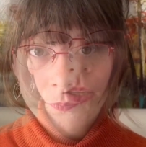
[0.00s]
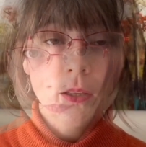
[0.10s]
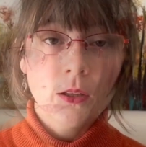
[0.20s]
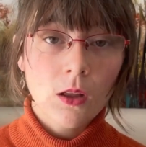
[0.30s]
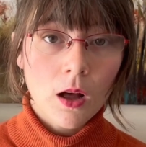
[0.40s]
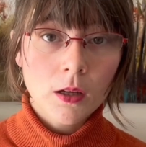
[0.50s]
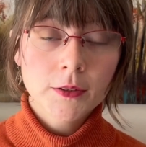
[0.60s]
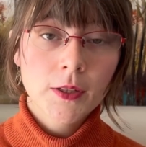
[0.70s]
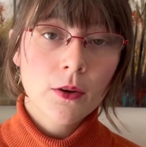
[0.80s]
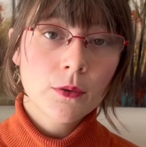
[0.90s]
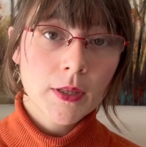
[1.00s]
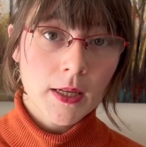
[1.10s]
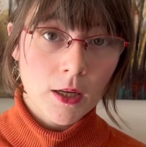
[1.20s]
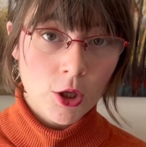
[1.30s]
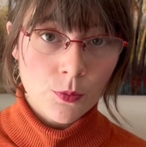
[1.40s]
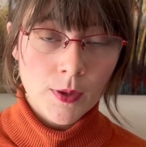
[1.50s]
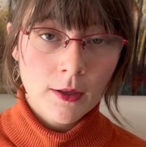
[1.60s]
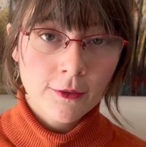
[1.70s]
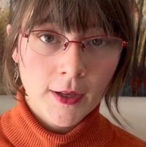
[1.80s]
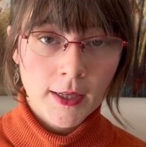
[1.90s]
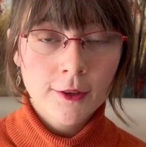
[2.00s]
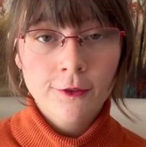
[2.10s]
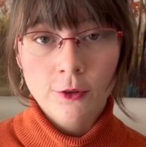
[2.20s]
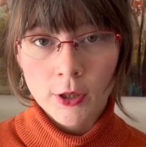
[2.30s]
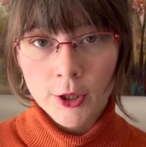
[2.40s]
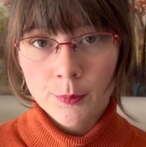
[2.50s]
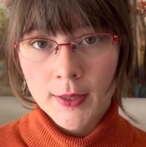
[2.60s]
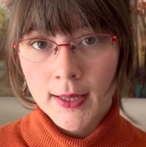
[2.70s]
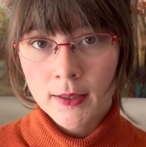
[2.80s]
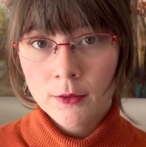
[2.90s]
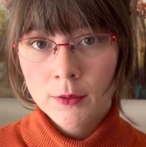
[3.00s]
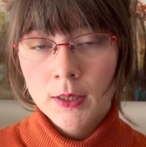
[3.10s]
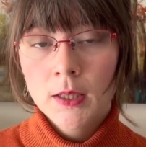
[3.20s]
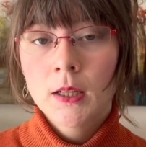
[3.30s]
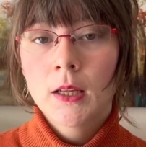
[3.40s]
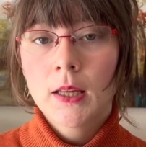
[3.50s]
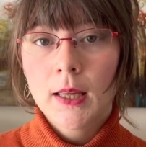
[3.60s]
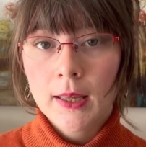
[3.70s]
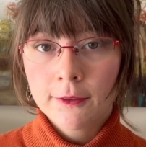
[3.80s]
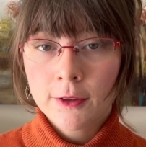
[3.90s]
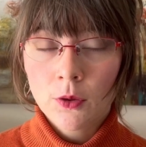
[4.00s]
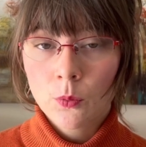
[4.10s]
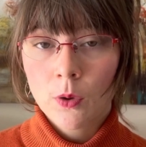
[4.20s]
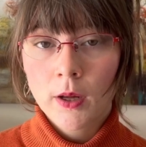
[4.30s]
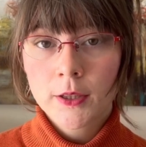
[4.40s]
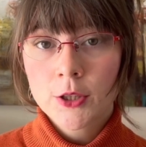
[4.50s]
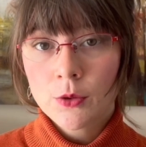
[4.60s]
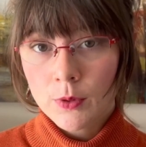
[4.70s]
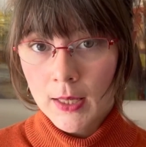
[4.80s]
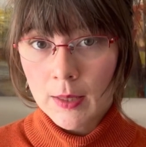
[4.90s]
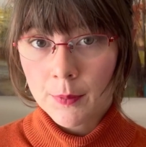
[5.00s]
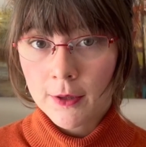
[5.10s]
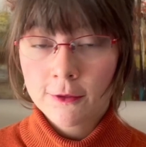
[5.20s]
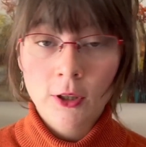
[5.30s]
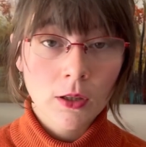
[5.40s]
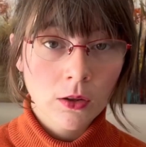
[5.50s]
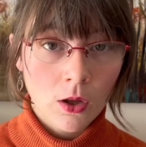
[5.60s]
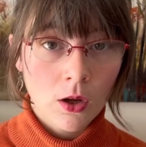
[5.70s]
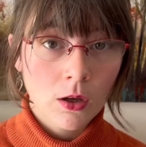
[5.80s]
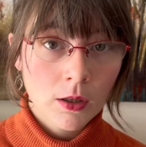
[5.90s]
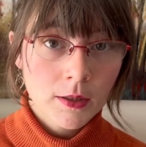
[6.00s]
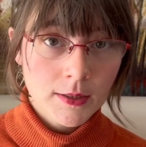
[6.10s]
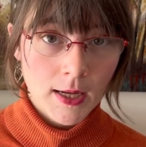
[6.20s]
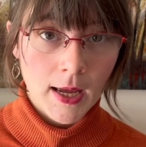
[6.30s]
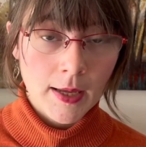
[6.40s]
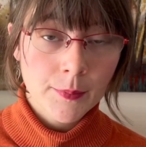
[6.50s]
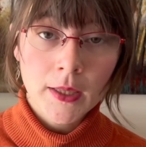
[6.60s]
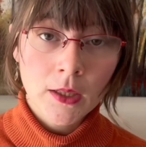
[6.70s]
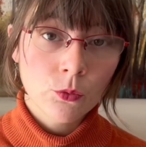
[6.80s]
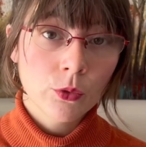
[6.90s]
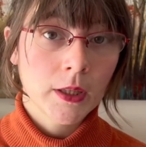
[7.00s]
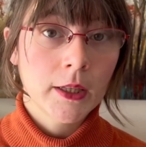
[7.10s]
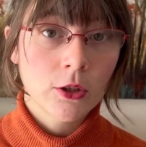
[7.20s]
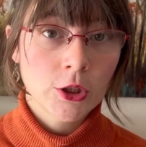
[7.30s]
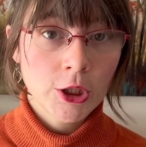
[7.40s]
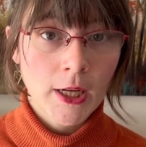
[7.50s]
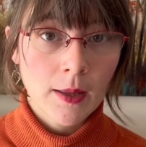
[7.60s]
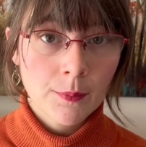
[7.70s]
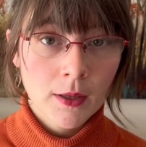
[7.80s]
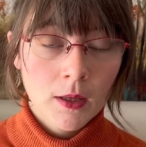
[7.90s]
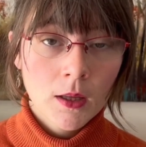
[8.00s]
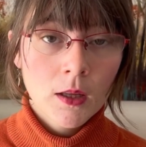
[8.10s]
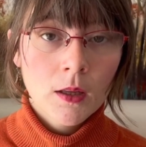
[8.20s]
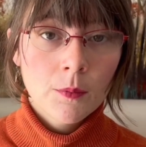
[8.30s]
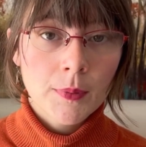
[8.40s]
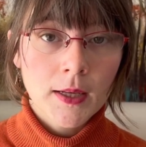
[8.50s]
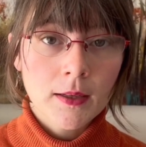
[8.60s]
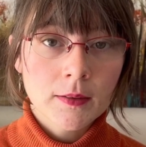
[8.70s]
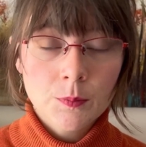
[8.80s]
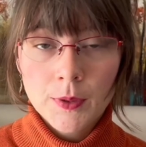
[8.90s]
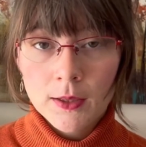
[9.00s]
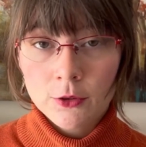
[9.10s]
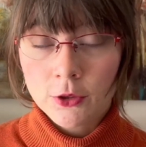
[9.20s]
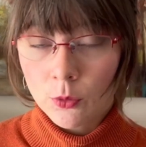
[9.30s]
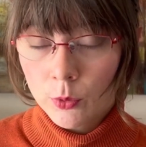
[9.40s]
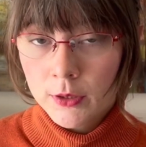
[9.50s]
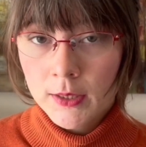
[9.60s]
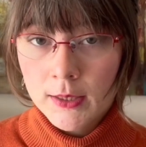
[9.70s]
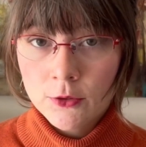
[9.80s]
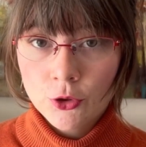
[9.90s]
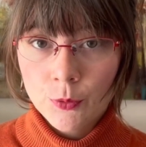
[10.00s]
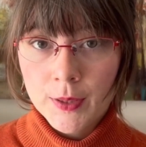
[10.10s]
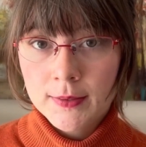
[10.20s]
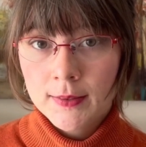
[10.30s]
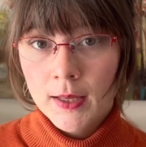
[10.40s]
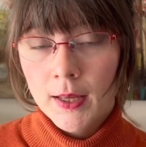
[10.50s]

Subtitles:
You'll also need a humidifier for your piano if you want to keep it for a long time in really good shape, because pianos are wooden instruments